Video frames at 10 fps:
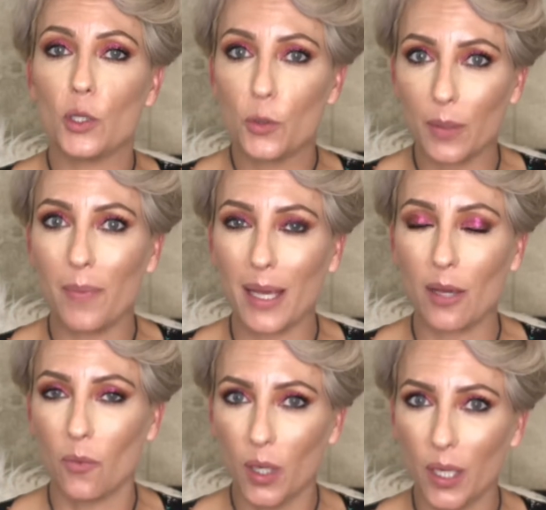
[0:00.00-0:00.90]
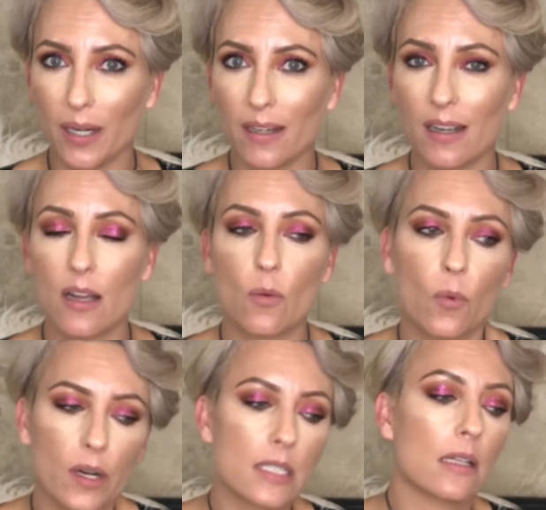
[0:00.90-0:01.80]
You can make it work.
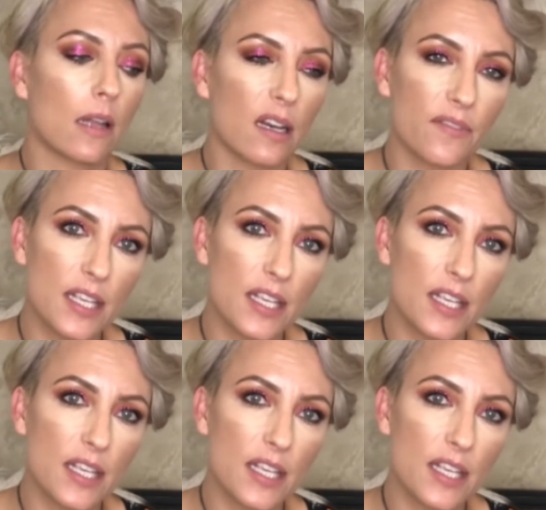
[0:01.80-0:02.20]
Whereas a lot of